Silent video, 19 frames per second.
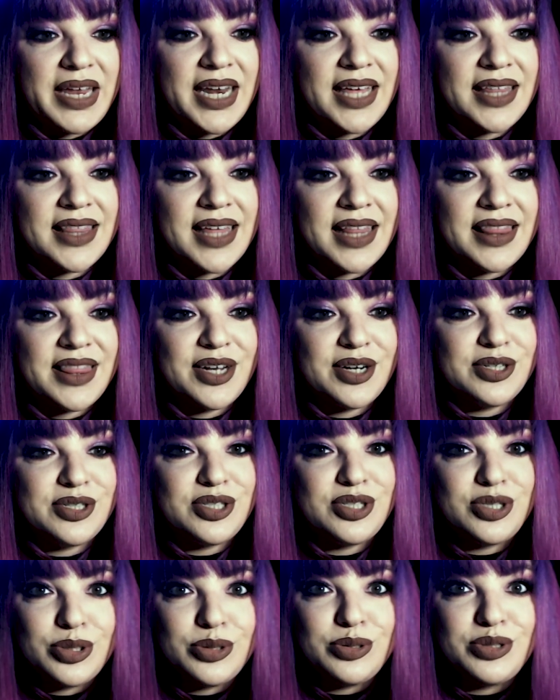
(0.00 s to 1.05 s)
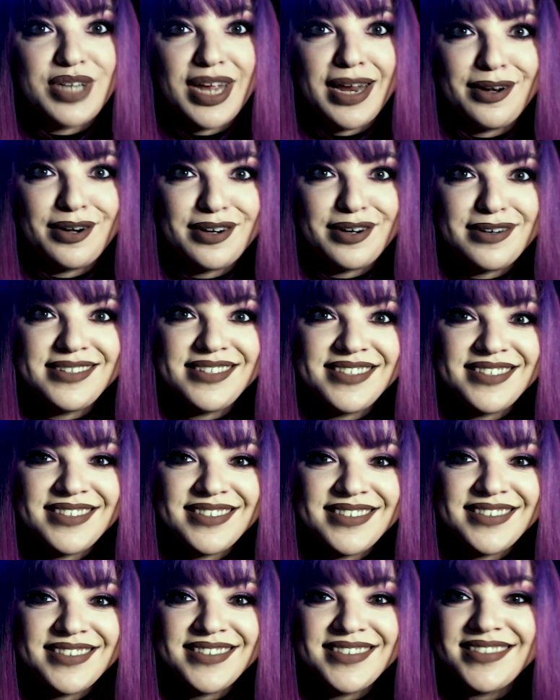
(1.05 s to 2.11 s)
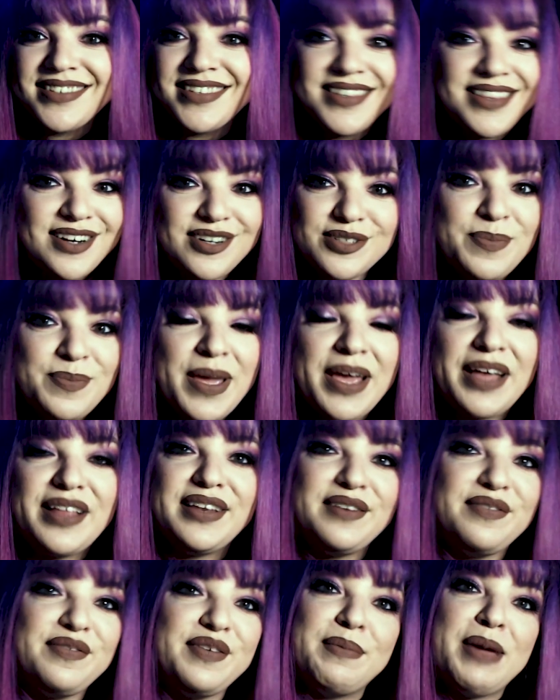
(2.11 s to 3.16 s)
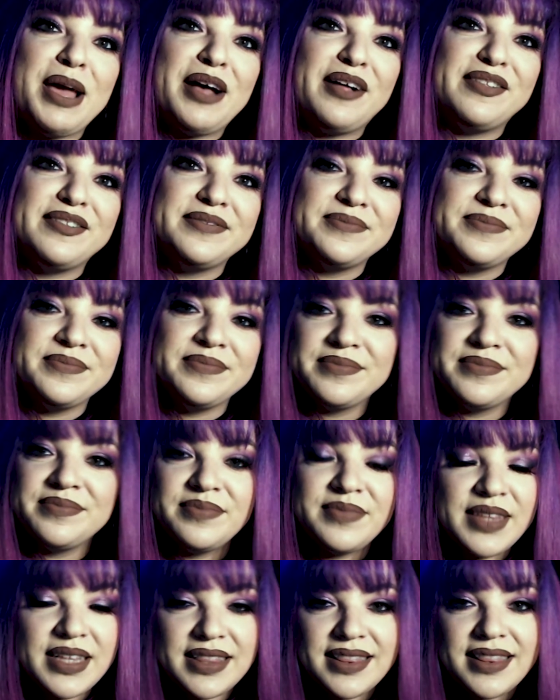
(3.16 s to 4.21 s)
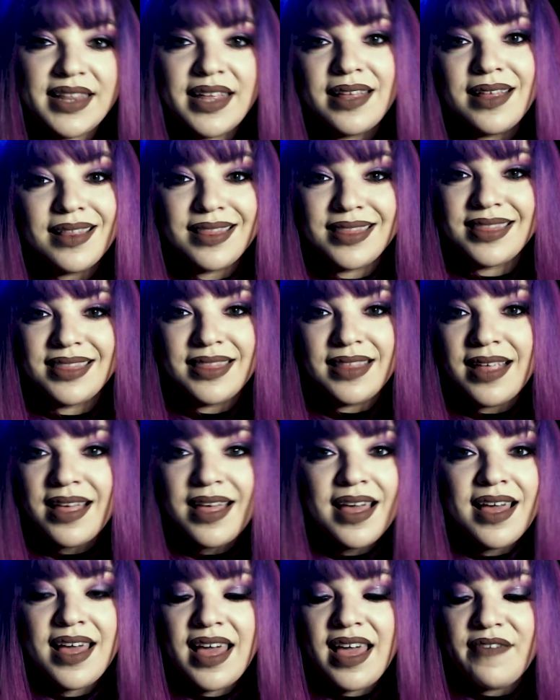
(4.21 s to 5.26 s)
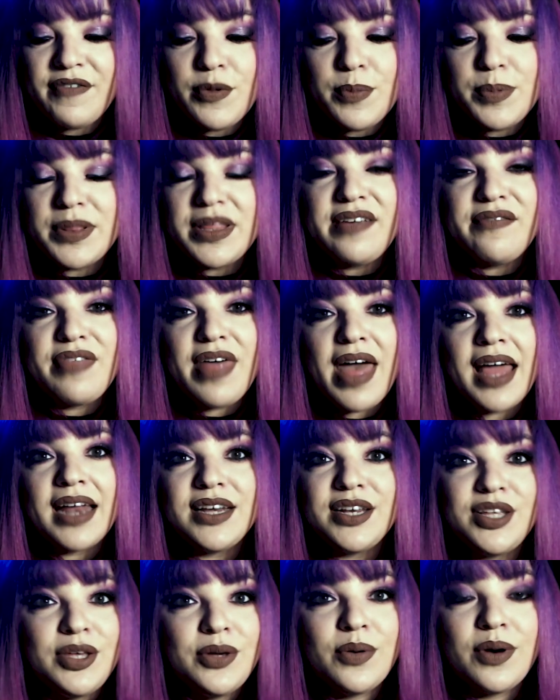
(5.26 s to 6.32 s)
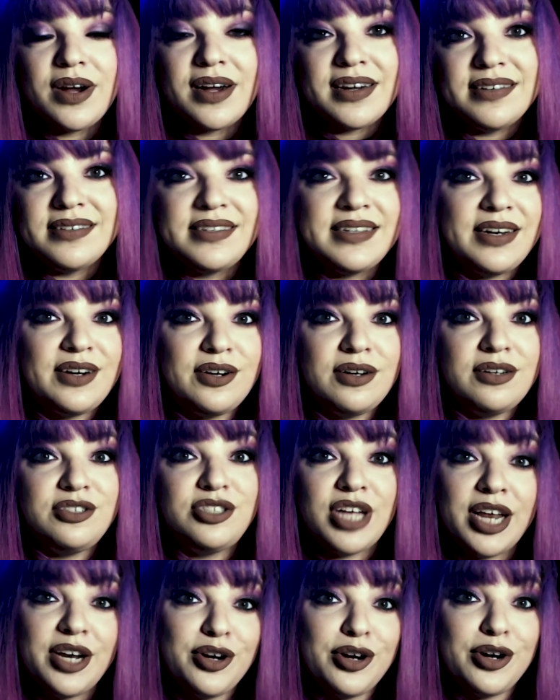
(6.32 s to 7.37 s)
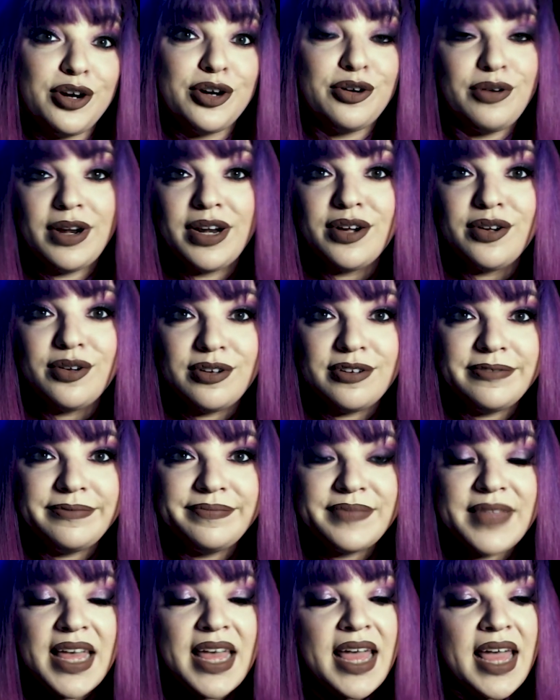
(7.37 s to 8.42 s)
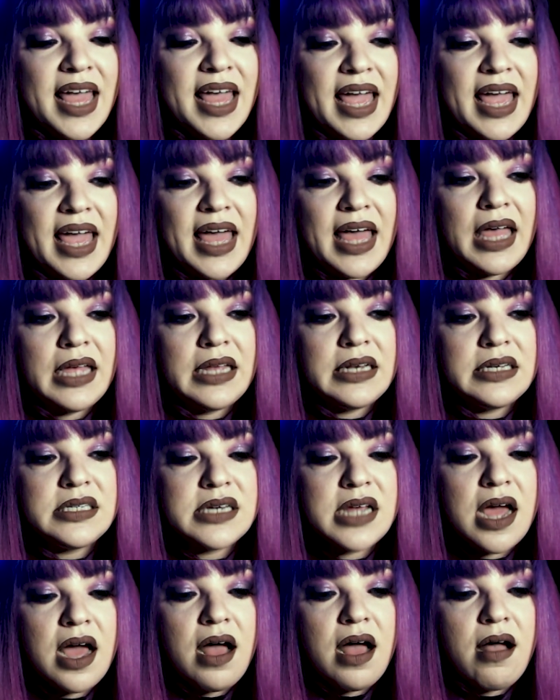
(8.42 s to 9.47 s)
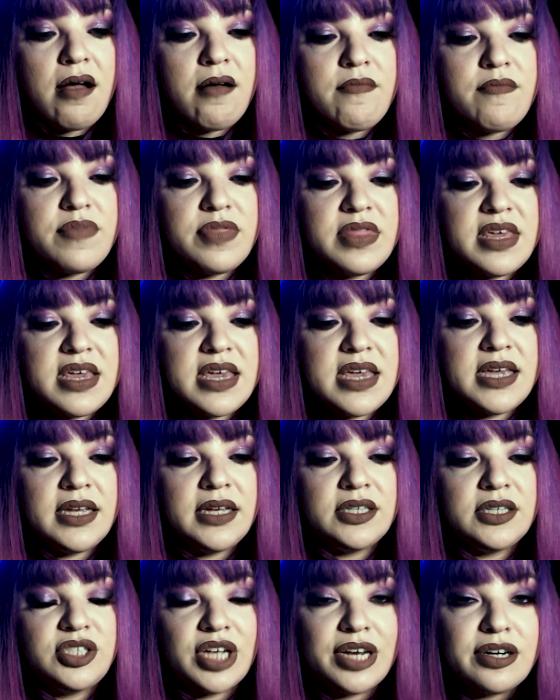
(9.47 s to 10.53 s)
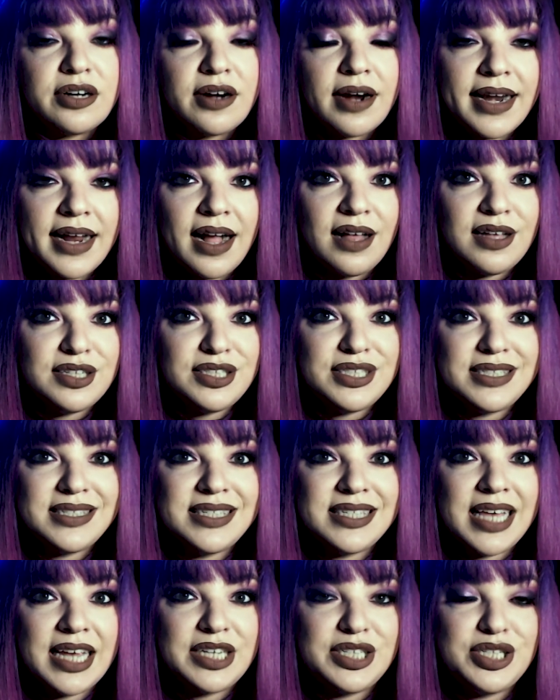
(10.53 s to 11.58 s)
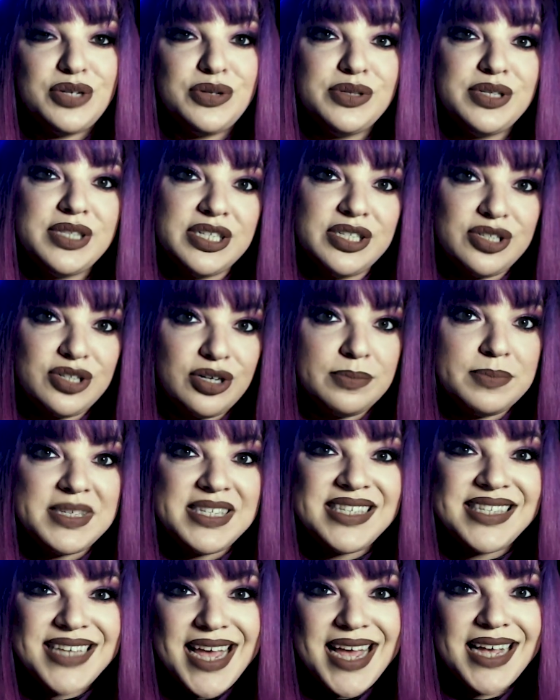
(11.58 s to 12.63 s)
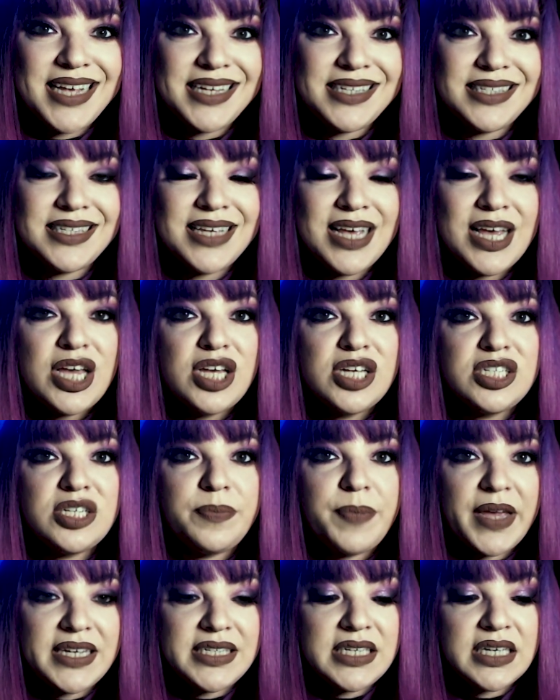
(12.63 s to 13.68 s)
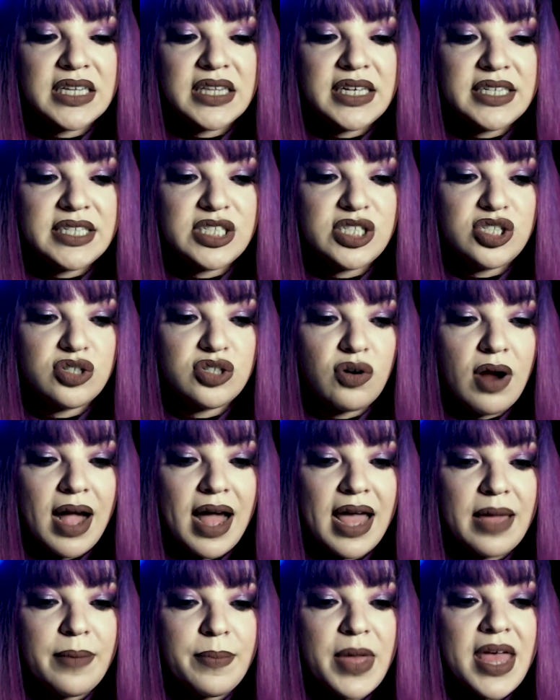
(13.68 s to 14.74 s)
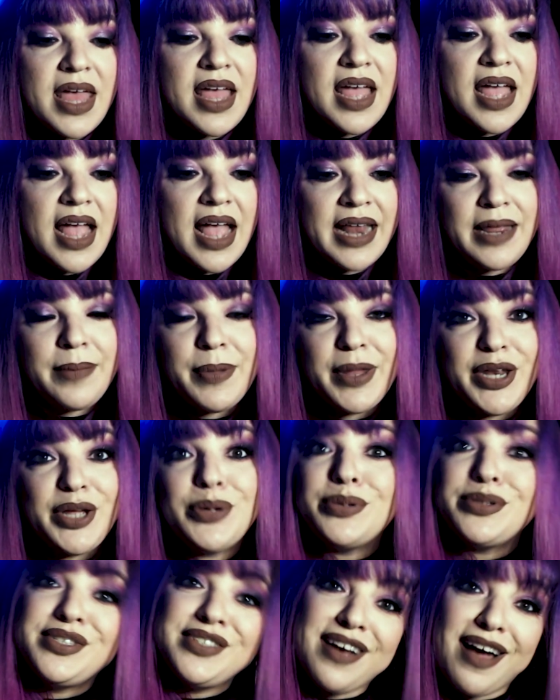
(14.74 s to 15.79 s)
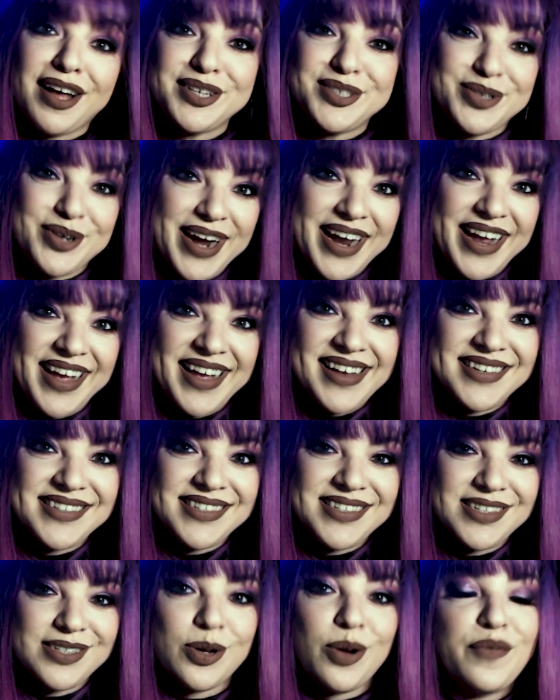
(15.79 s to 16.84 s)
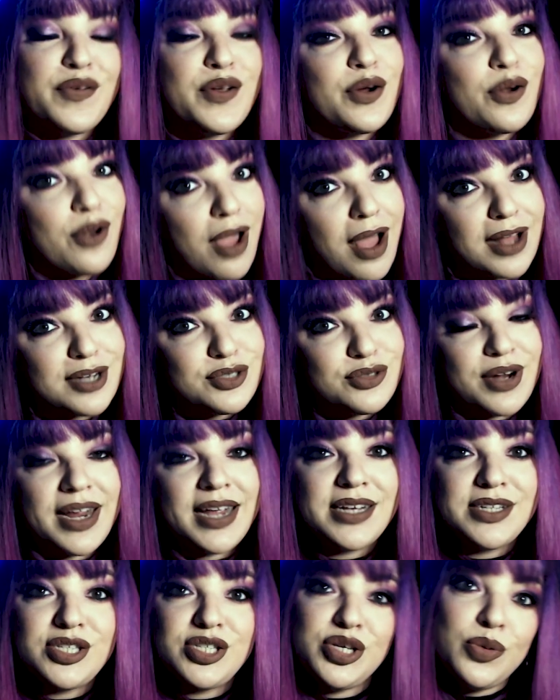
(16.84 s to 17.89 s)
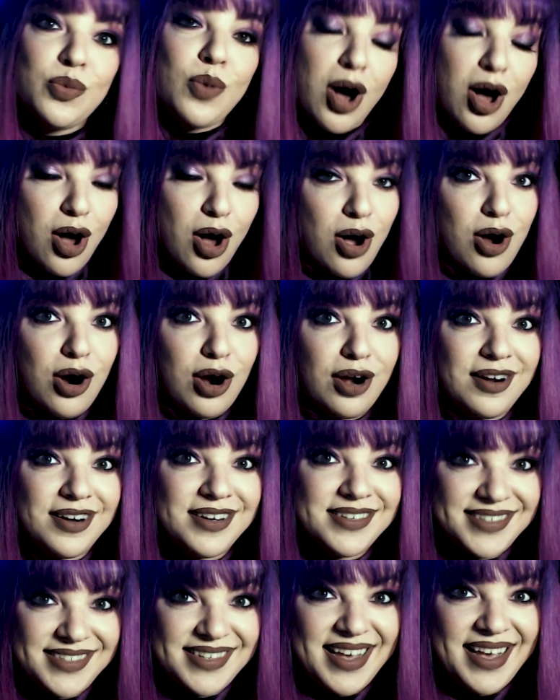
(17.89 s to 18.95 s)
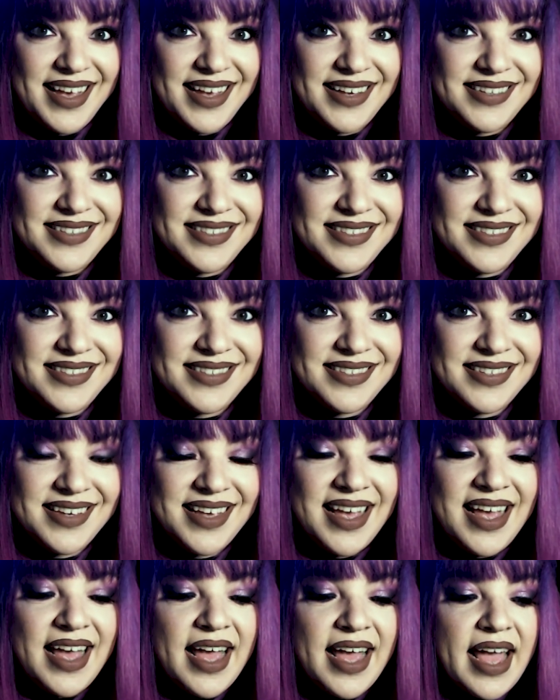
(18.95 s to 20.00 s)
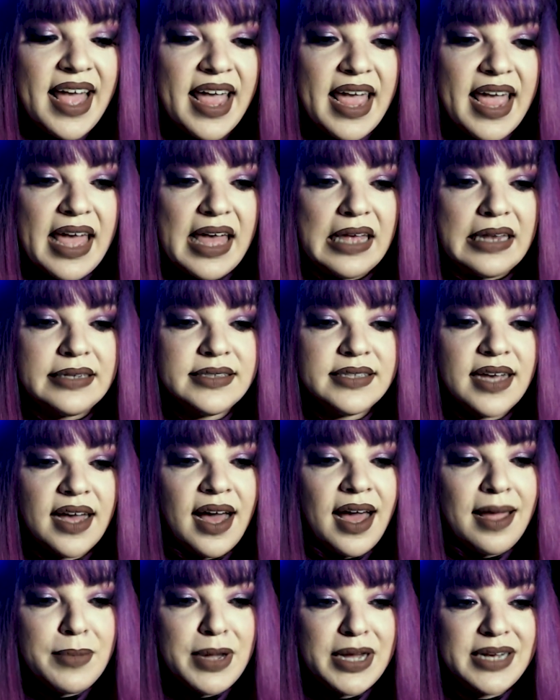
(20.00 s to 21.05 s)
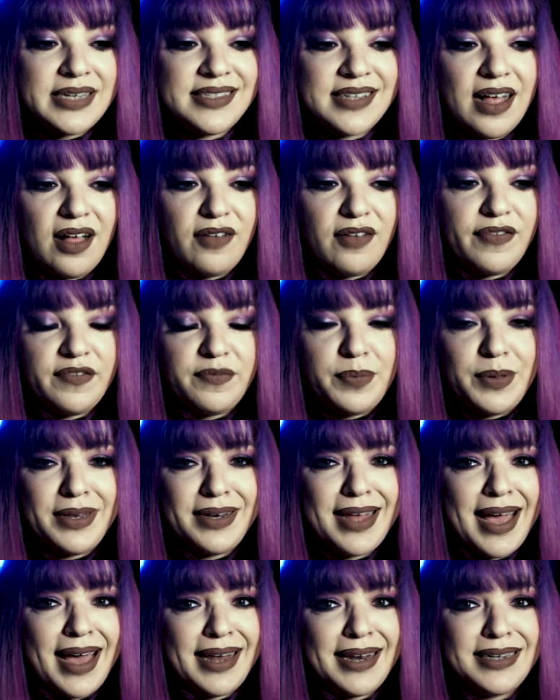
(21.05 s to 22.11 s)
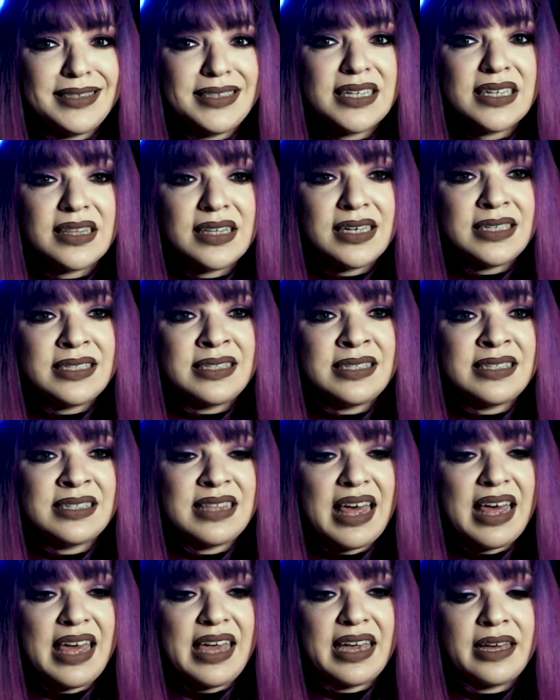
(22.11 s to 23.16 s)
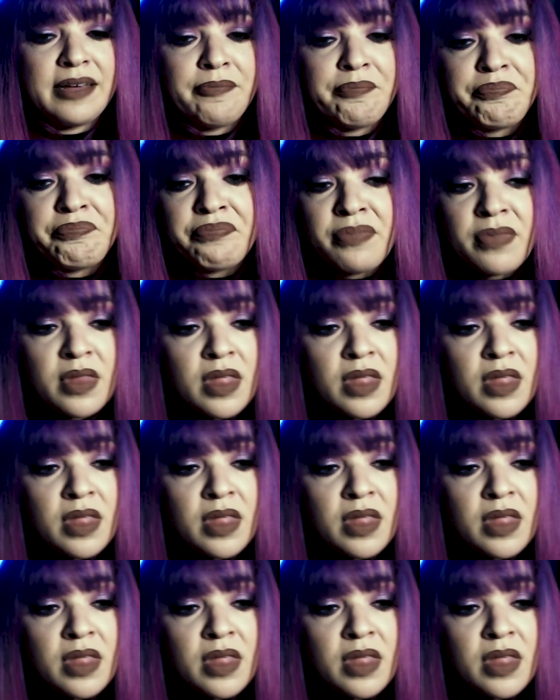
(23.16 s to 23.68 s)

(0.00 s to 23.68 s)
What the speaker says: meaning that there's two genders. There's male and female. That if you believe that, you are considered gender critical. And the gender ideologists like to use this term cis to basically describe anybody who's not trans. So if you're not trans, you are cis. And I myself have been added to lists like